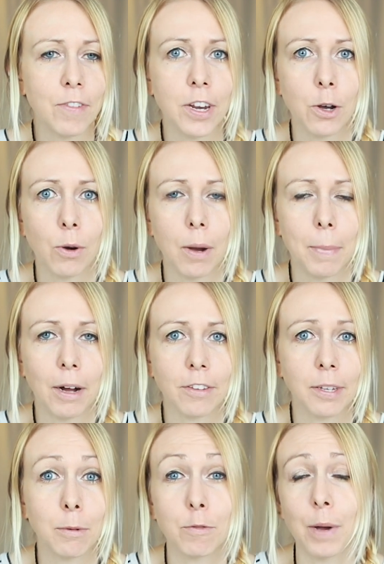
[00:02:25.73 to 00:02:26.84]
video about
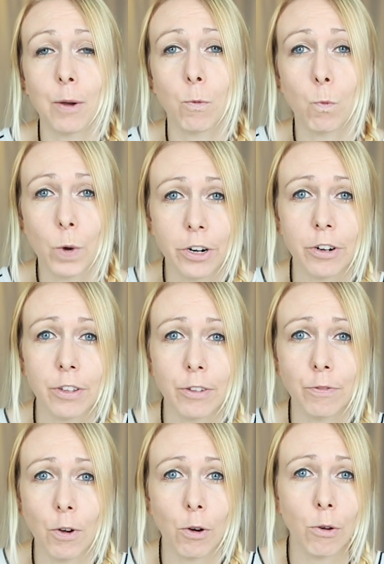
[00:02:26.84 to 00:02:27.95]
some of my
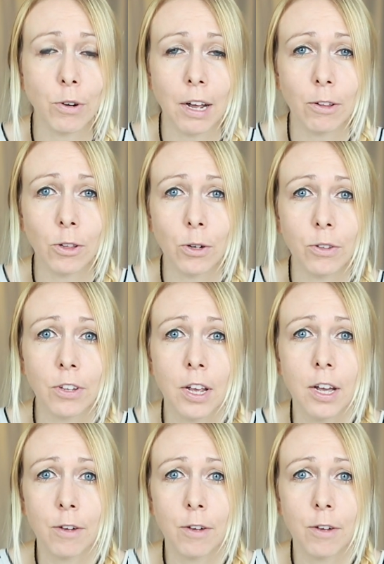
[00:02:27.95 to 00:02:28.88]
weirdest photo downloads.